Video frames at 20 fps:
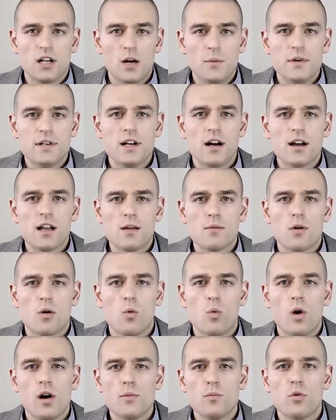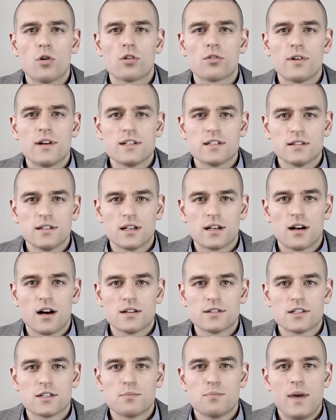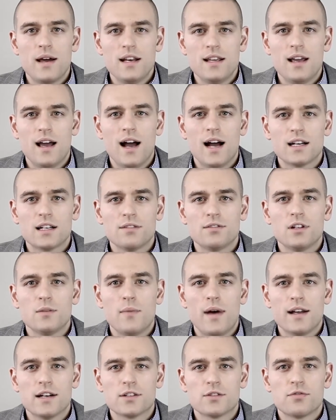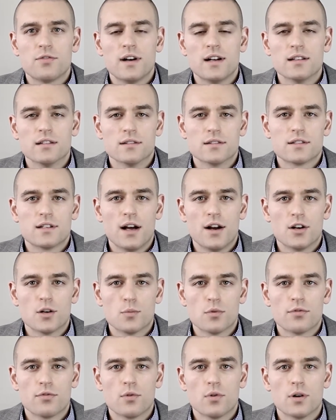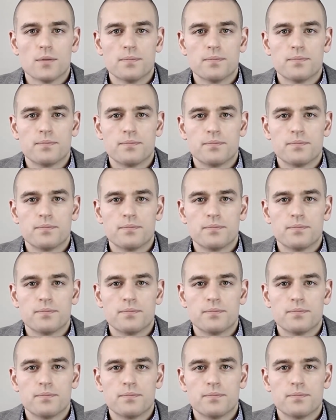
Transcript: I'll be talking about one more reason that causes many actively managed funds to underperform.